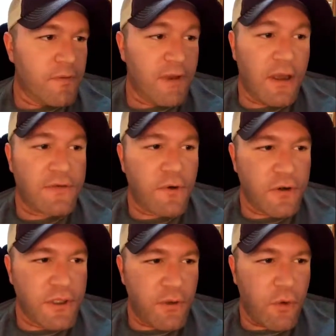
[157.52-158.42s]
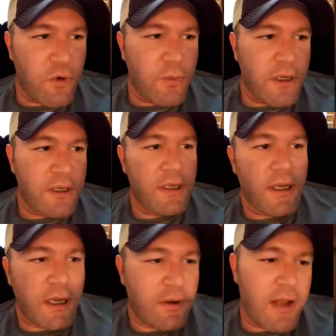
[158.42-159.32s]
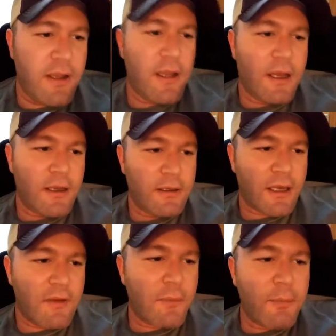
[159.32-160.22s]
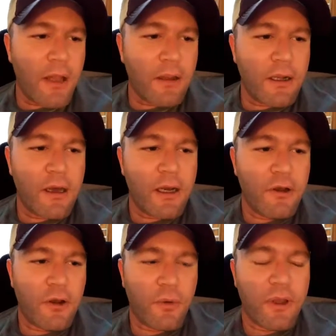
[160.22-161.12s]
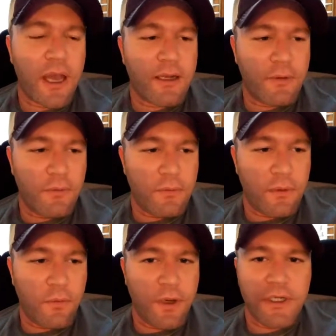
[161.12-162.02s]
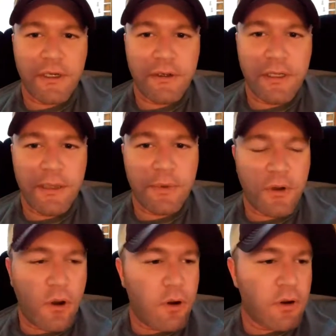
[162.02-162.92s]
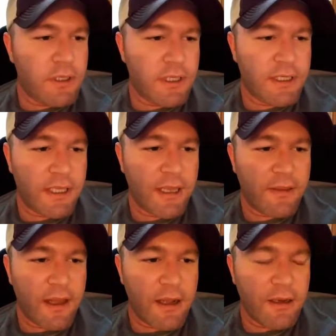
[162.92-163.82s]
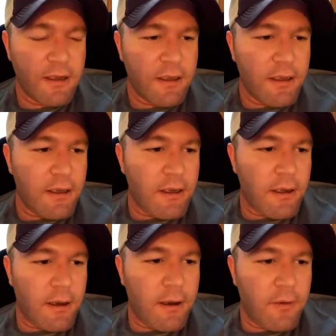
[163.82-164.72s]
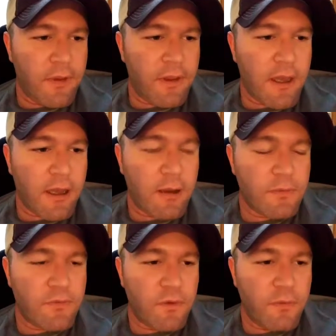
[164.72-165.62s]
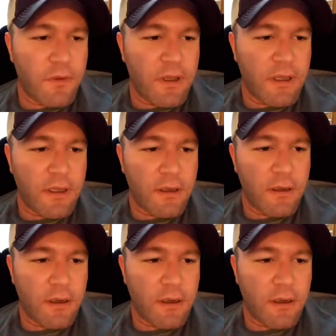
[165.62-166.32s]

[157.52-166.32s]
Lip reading: As far as the aroma, we had kind of a melon honeydew. I really had to reach in deep and hard to get that. I think that comes from the